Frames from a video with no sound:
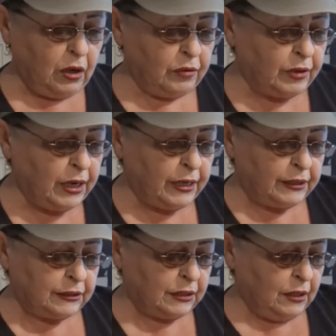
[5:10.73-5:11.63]
All
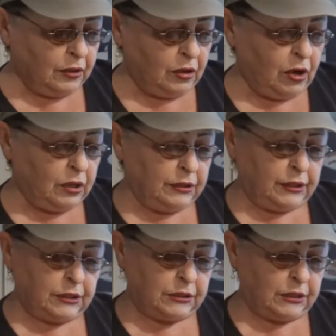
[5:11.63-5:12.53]
right,
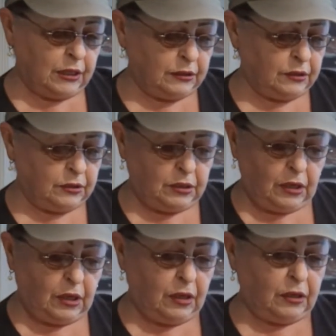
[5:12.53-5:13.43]
garlic is getting
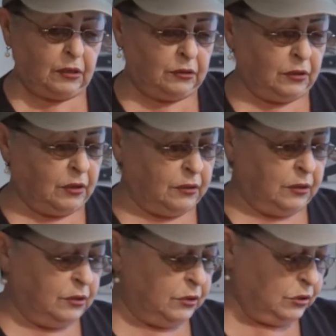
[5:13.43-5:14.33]
done,
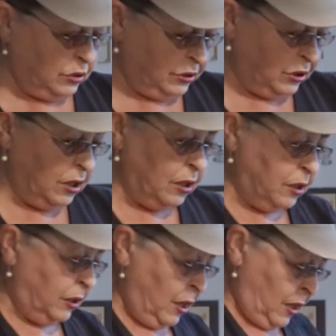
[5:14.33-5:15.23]
onions are
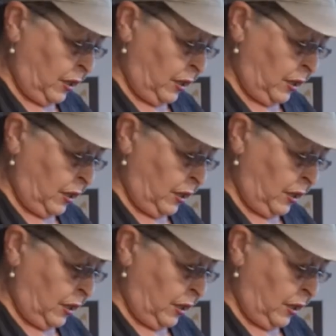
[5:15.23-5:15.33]
done.